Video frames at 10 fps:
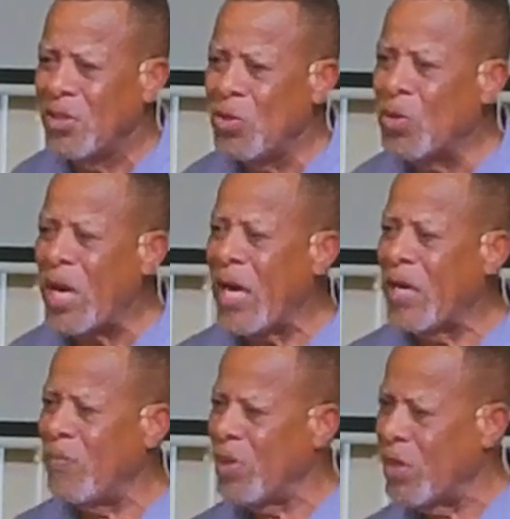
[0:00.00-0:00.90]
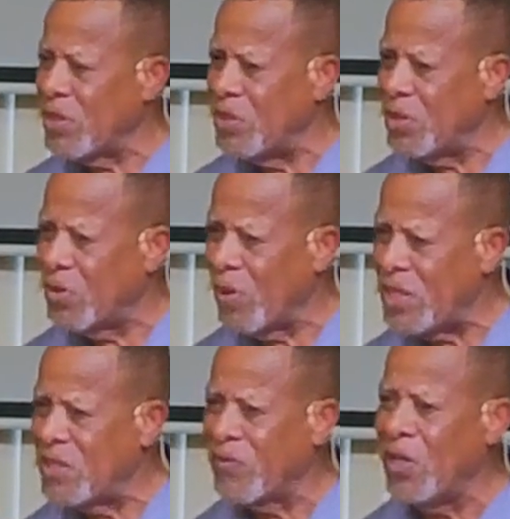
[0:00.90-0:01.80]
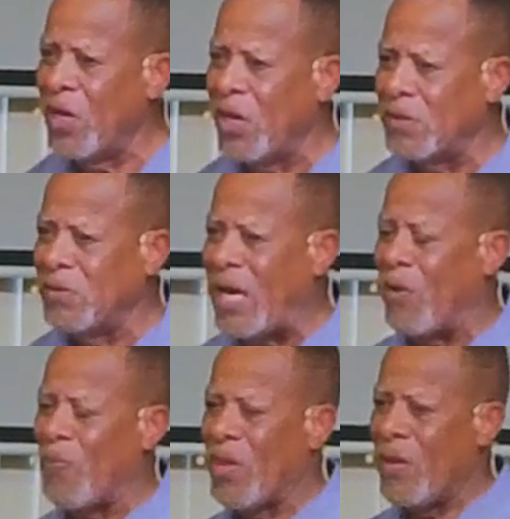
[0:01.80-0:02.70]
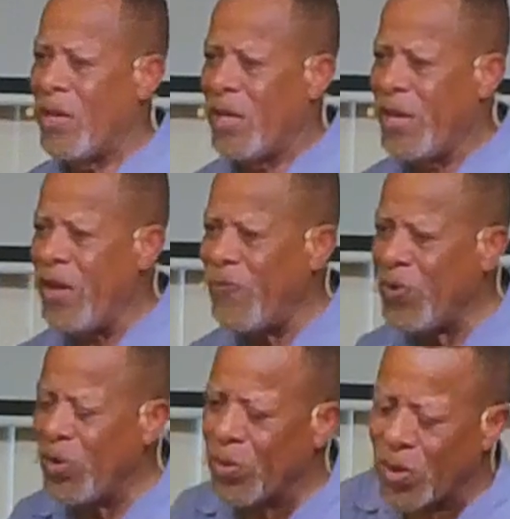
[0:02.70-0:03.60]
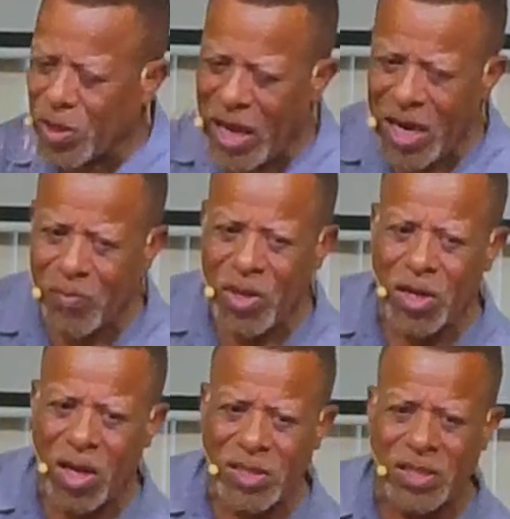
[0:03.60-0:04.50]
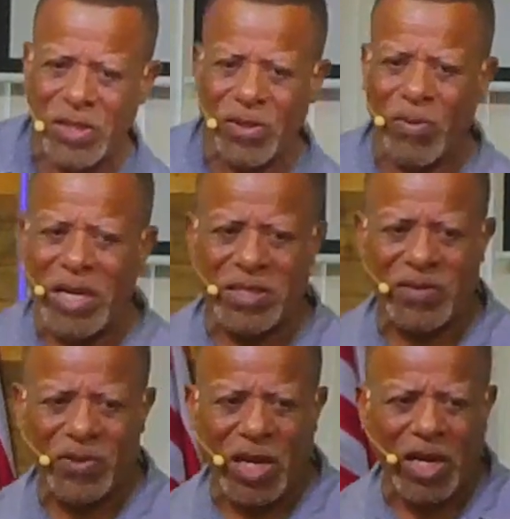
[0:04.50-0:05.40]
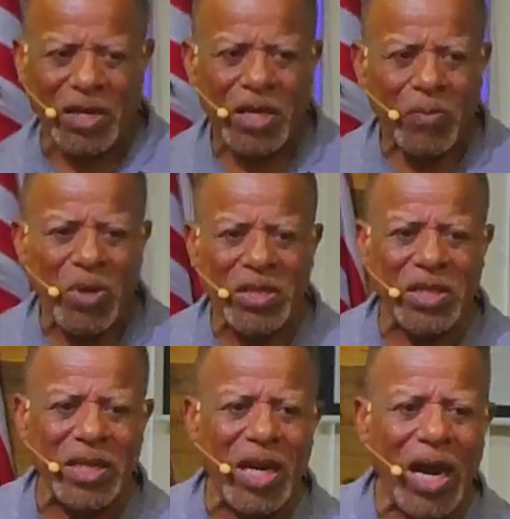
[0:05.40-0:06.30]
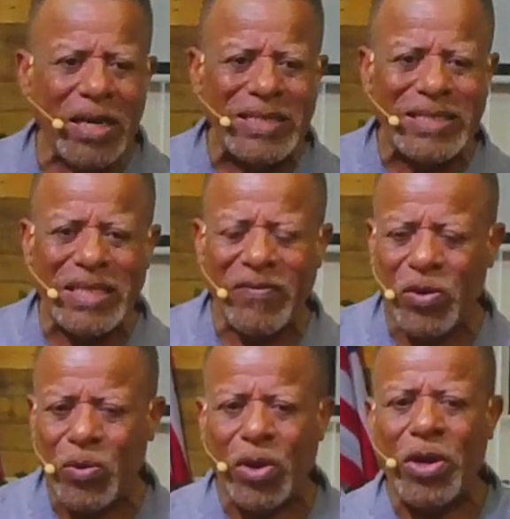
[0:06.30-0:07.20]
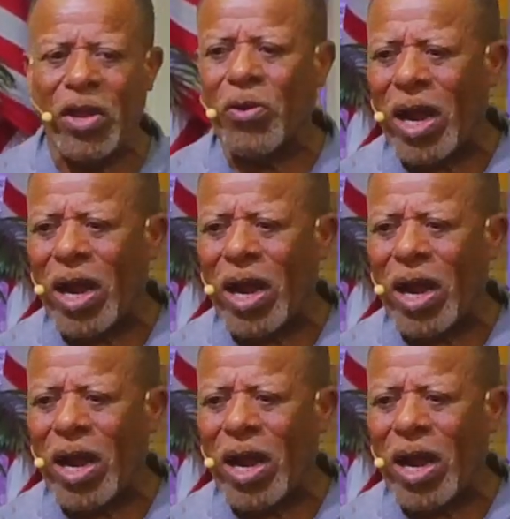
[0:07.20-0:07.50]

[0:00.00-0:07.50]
You got up because of the grace of God. Now, if you got up because of the grace of God, means that God has given you another